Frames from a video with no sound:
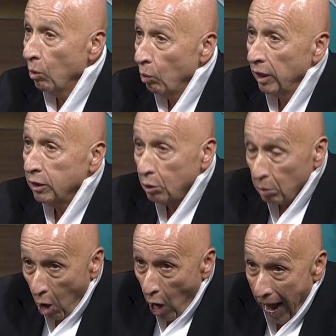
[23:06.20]
will
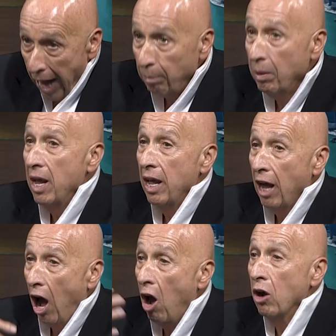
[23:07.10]
help
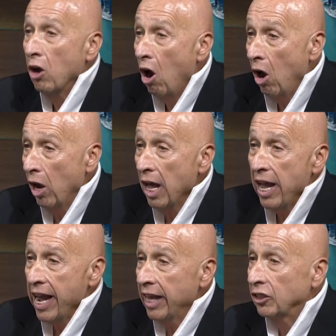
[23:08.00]
Hong Kong.
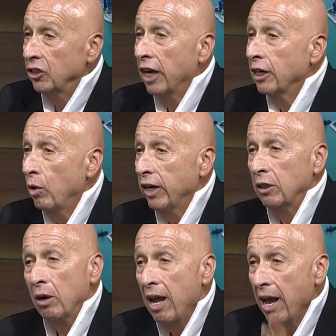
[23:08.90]
It's not a
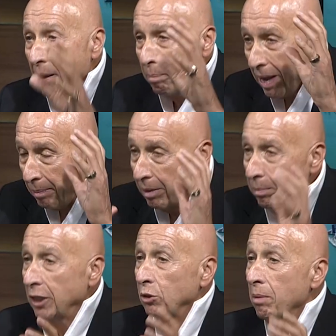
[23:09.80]
question. People
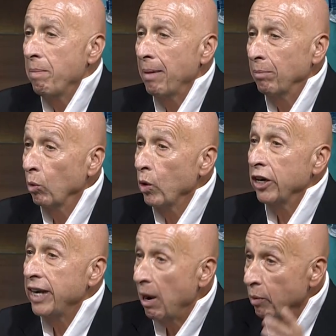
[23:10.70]
must remember
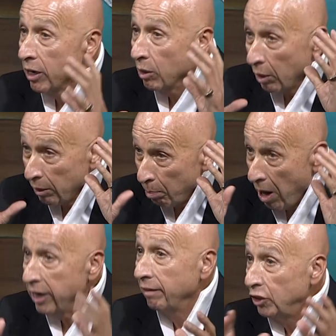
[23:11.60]
we're
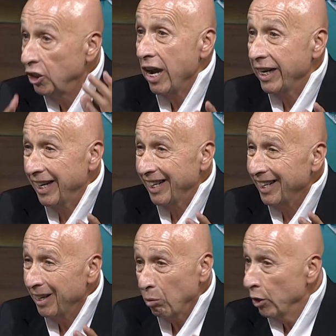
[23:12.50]
part of China.
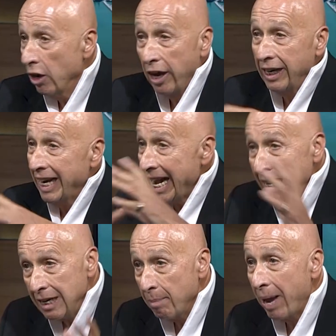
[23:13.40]
We're not an
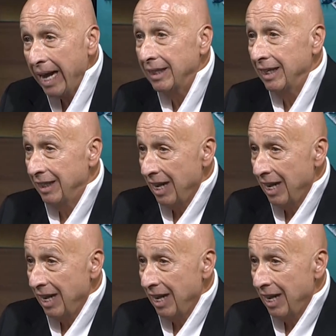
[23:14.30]
independent